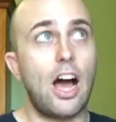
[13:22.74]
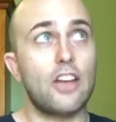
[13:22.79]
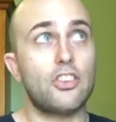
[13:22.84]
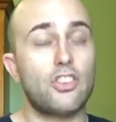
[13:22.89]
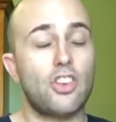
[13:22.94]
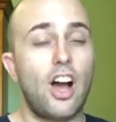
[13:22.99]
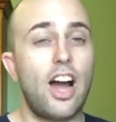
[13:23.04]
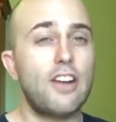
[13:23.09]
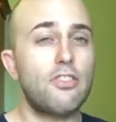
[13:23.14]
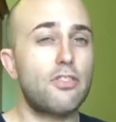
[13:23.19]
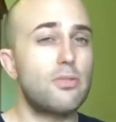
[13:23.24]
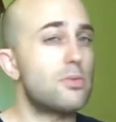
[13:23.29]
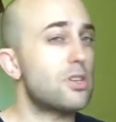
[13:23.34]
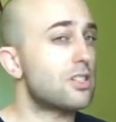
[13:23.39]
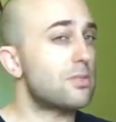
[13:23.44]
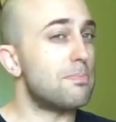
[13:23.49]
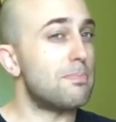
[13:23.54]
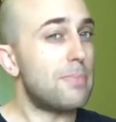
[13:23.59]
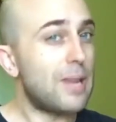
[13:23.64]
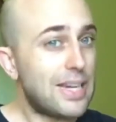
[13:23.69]
Aside from
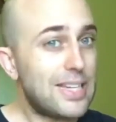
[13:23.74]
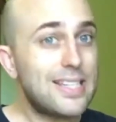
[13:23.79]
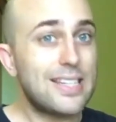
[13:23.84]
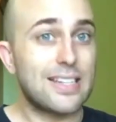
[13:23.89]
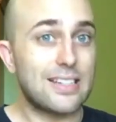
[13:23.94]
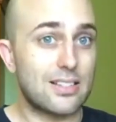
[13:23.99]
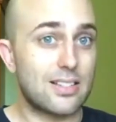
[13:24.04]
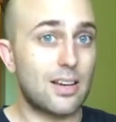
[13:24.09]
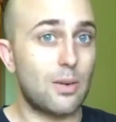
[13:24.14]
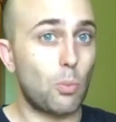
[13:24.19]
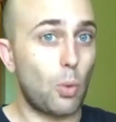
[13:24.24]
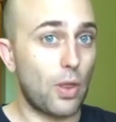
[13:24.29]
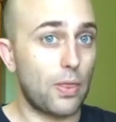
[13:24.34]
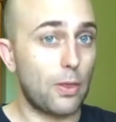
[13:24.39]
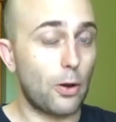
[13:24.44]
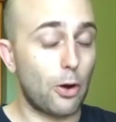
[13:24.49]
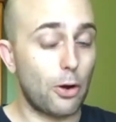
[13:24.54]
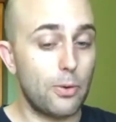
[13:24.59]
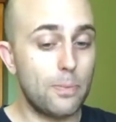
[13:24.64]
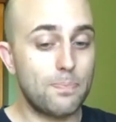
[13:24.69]
just meeting
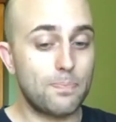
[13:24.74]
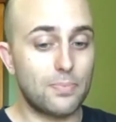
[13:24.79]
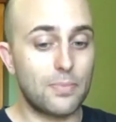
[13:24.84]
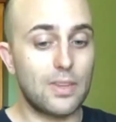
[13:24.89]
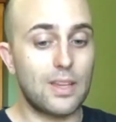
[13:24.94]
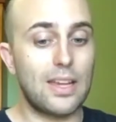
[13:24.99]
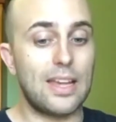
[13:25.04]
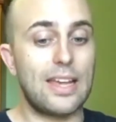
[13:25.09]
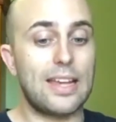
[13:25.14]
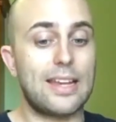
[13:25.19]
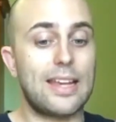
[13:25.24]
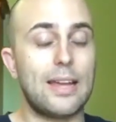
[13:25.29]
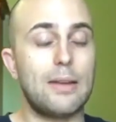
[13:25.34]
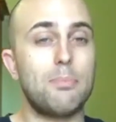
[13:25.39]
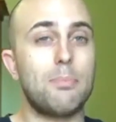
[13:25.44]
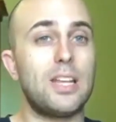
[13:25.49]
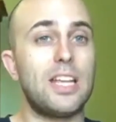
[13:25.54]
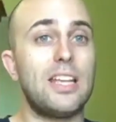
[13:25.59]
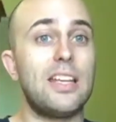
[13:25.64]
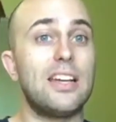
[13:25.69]
someone though, it
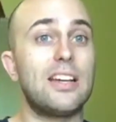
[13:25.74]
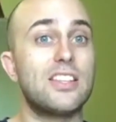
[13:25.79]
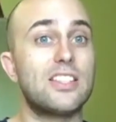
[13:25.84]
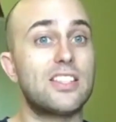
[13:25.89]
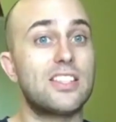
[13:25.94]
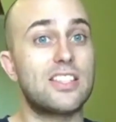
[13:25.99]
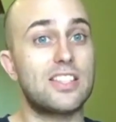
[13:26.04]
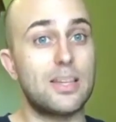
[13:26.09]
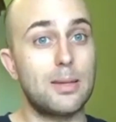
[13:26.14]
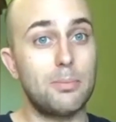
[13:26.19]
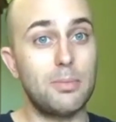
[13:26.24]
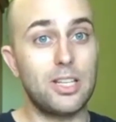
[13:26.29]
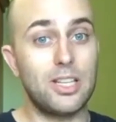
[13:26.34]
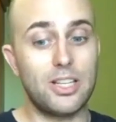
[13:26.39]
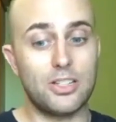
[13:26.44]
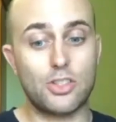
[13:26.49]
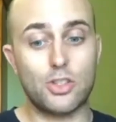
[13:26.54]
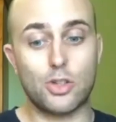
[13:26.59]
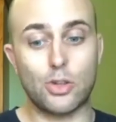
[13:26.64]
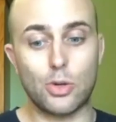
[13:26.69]
can be
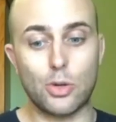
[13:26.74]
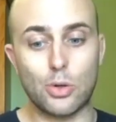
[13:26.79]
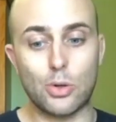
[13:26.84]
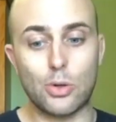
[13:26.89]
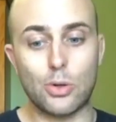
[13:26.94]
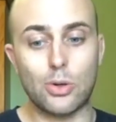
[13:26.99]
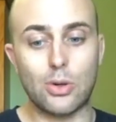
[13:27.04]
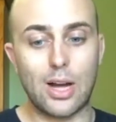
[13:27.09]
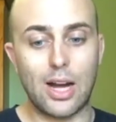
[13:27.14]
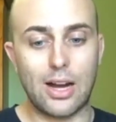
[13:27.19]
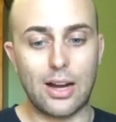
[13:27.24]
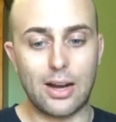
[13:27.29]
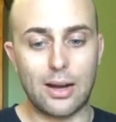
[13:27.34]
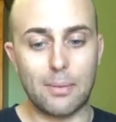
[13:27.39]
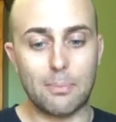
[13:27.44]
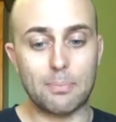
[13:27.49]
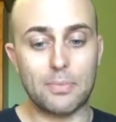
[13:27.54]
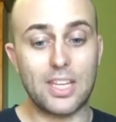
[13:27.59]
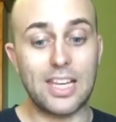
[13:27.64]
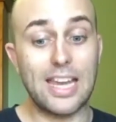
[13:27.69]
similar
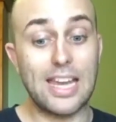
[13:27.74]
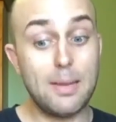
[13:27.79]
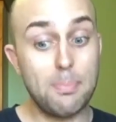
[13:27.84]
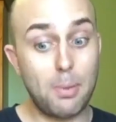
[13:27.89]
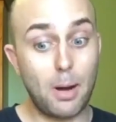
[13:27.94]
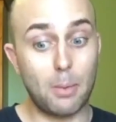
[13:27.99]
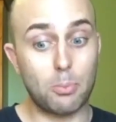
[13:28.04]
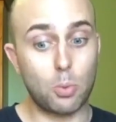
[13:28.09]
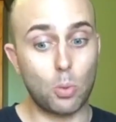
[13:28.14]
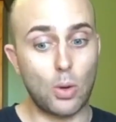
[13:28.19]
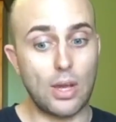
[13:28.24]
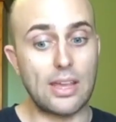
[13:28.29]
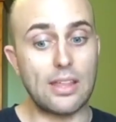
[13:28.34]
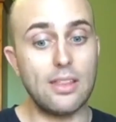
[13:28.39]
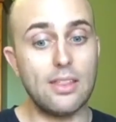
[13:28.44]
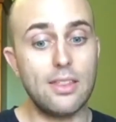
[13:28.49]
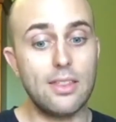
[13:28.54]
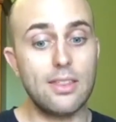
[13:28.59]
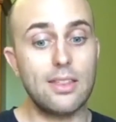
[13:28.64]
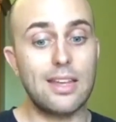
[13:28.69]
to keep up
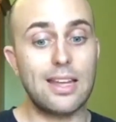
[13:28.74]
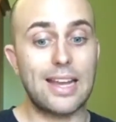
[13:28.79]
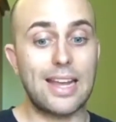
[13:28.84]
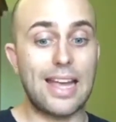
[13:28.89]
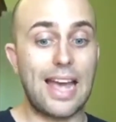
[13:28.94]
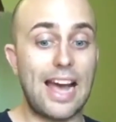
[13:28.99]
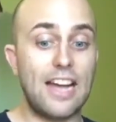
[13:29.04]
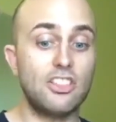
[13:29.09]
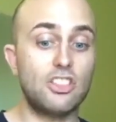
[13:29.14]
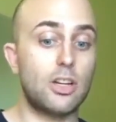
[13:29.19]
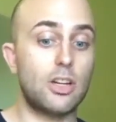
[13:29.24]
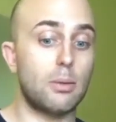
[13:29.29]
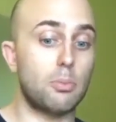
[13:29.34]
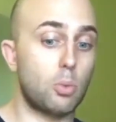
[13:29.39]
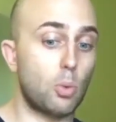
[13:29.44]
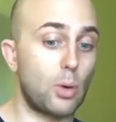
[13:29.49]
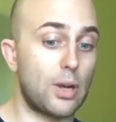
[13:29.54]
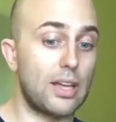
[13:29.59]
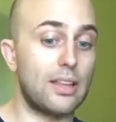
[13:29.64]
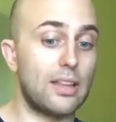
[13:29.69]
with, catch
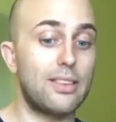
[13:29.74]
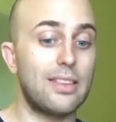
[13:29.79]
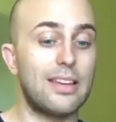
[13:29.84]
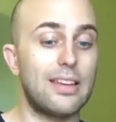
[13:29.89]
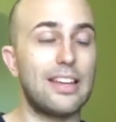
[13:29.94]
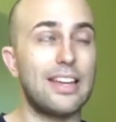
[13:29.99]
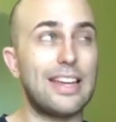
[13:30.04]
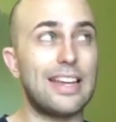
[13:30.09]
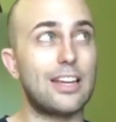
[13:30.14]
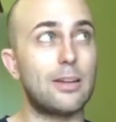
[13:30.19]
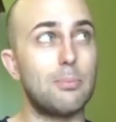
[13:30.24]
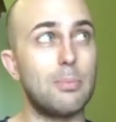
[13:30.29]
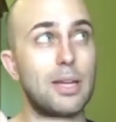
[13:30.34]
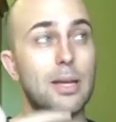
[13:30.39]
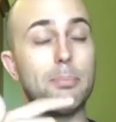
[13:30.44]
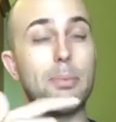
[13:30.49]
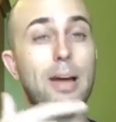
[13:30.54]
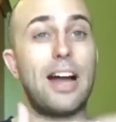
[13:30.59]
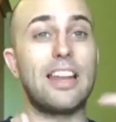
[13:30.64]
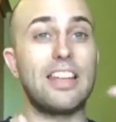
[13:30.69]
up with. It can
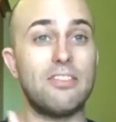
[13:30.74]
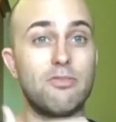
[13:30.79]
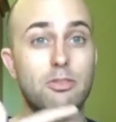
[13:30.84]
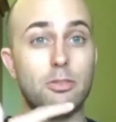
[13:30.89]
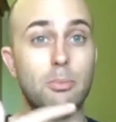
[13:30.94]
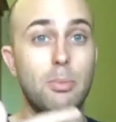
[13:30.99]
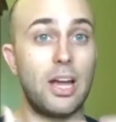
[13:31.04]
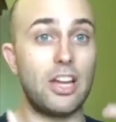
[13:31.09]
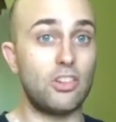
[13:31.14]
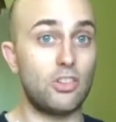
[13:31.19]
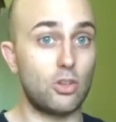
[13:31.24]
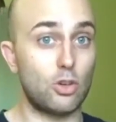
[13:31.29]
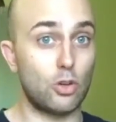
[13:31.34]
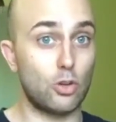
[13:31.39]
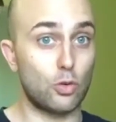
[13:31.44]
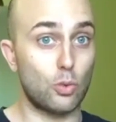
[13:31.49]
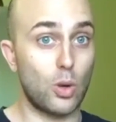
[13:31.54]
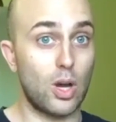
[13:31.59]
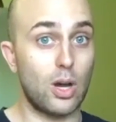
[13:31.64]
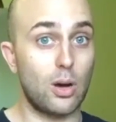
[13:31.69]
be about information
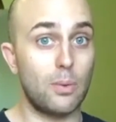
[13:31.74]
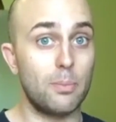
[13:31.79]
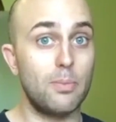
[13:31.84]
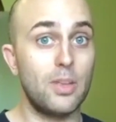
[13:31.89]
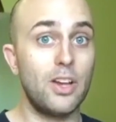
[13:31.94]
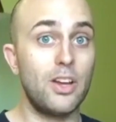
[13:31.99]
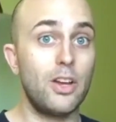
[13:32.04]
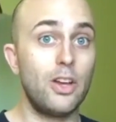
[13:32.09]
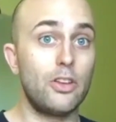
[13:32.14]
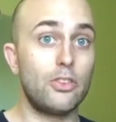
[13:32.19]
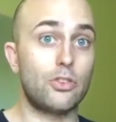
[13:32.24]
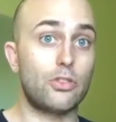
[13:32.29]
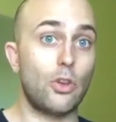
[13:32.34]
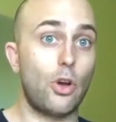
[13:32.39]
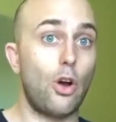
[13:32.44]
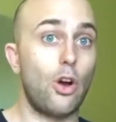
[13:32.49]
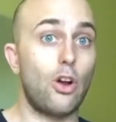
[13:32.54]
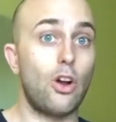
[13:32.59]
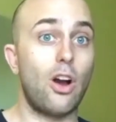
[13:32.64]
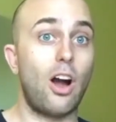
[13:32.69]
as well.
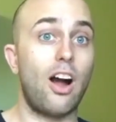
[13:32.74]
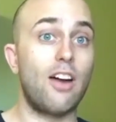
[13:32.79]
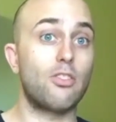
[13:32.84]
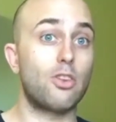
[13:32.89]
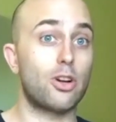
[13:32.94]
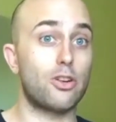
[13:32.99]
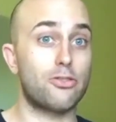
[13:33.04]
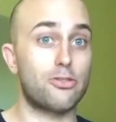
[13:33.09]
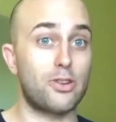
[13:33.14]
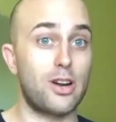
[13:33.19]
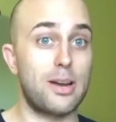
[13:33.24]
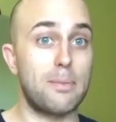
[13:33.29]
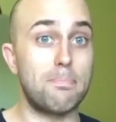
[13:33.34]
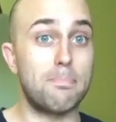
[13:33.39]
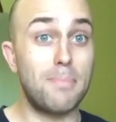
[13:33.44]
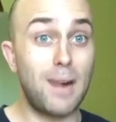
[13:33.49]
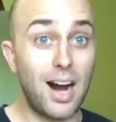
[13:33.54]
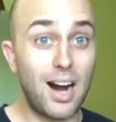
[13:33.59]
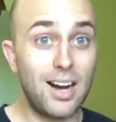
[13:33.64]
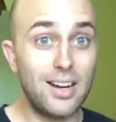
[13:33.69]
So I've got a
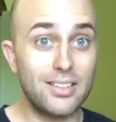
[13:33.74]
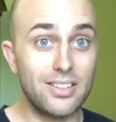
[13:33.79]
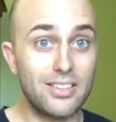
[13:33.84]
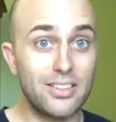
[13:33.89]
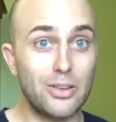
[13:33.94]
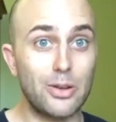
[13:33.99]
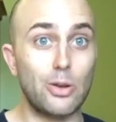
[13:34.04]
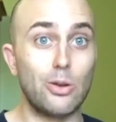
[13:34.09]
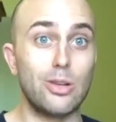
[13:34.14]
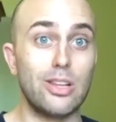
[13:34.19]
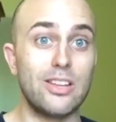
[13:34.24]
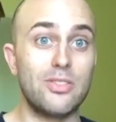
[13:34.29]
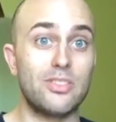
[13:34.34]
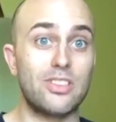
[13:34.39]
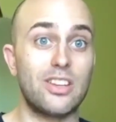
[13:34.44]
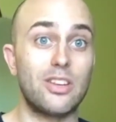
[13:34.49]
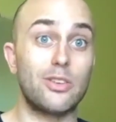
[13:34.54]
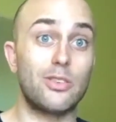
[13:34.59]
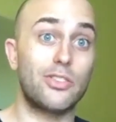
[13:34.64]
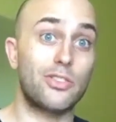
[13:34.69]
friend, Mart, who
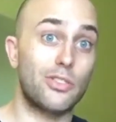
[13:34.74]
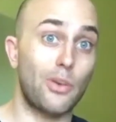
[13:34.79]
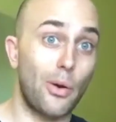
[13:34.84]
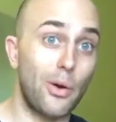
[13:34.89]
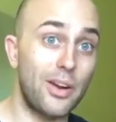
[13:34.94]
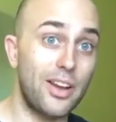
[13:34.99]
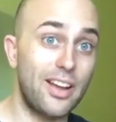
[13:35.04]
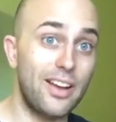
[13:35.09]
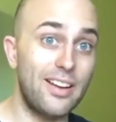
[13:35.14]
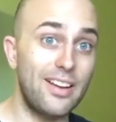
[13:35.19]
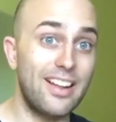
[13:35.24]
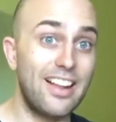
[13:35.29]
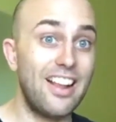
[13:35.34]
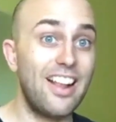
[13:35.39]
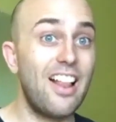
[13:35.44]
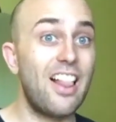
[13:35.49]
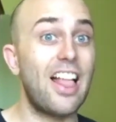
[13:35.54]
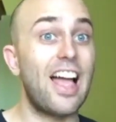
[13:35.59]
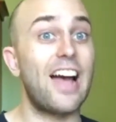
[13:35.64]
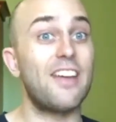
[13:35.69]
lives in Estonia.
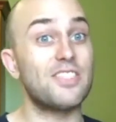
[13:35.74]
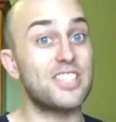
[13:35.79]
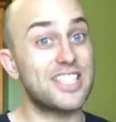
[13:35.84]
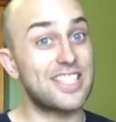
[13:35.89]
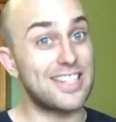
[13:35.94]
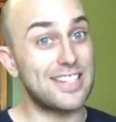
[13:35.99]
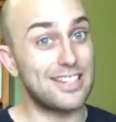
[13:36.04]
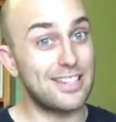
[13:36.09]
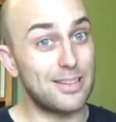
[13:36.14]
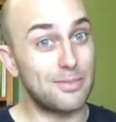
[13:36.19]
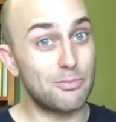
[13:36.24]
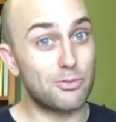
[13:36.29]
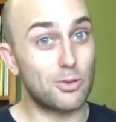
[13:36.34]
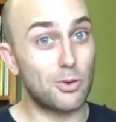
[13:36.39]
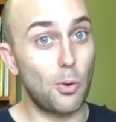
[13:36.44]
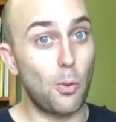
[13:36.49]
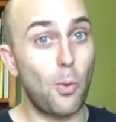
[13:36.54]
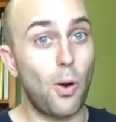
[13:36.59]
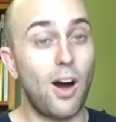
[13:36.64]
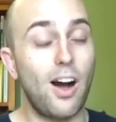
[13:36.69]
Haven't seen him
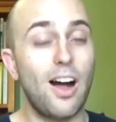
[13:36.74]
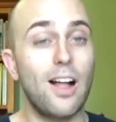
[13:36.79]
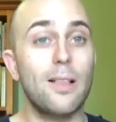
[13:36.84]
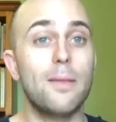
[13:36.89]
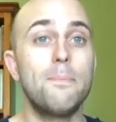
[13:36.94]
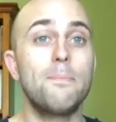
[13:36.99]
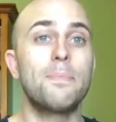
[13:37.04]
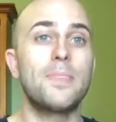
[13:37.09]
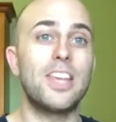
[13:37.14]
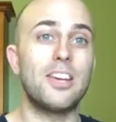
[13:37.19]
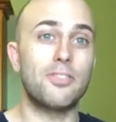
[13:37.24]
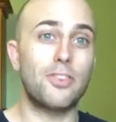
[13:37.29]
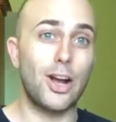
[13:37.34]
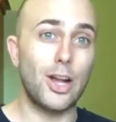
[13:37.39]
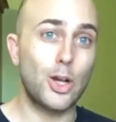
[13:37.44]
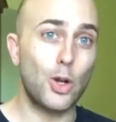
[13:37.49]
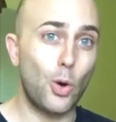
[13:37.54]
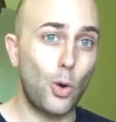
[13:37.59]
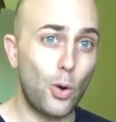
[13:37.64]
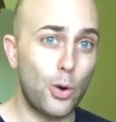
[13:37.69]
for a while. If
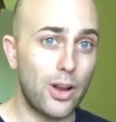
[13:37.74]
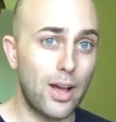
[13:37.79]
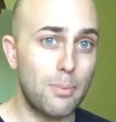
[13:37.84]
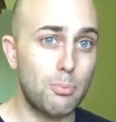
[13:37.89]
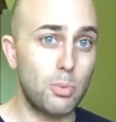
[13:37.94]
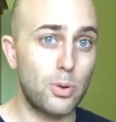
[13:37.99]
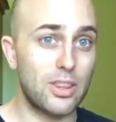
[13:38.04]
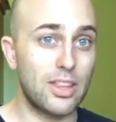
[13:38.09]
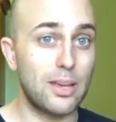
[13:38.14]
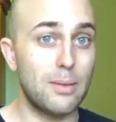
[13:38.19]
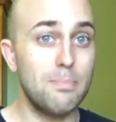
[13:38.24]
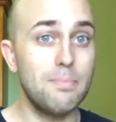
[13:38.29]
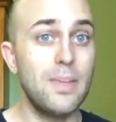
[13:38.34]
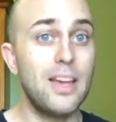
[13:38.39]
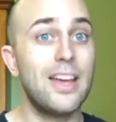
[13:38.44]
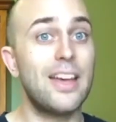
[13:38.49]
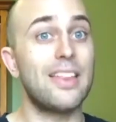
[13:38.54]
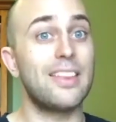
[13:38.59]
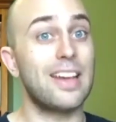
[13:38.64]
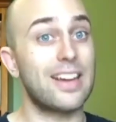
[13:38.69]
I caught up with him,
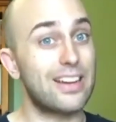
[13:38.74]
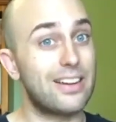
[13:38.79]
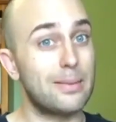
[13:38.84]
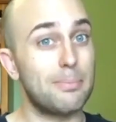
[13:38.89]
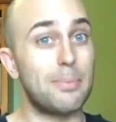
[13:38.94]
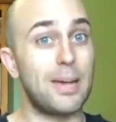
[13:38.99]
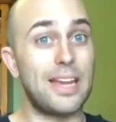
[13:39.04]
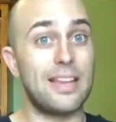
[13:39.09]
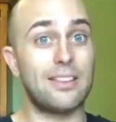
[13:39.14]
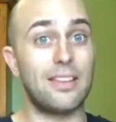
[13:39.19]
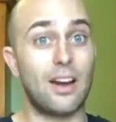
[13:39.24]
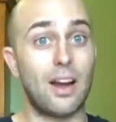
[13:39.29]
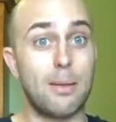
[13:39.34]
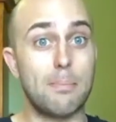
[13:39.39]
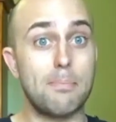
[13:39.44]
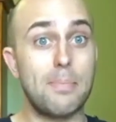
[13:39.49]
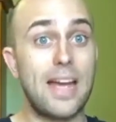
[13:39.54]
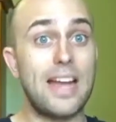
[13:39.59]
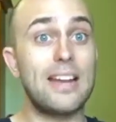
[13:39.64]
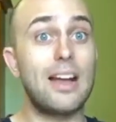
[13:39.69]
that could mean that I
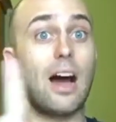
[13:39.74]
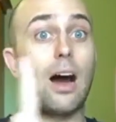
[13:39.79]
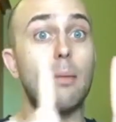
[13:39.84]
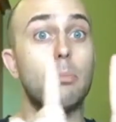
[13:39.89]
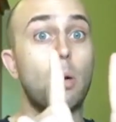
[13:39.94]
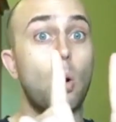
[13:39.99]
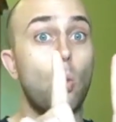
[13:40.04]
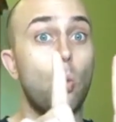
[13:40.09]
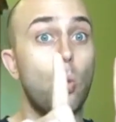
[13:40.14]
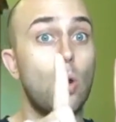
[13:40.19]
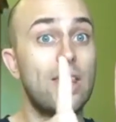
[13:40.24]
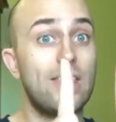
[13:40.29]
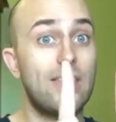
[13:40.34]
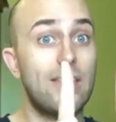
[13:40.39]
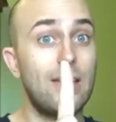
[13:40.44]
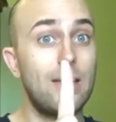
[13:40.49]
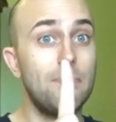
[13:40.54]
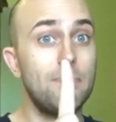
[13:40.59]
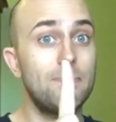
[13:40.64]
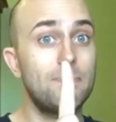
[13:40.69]
met up with
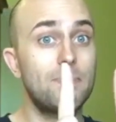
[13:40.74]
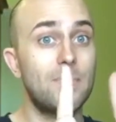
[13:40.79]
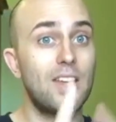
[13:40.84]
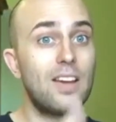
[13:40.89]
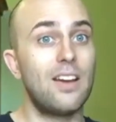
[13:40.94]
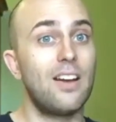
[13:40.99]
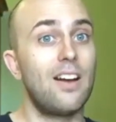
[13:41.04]
him.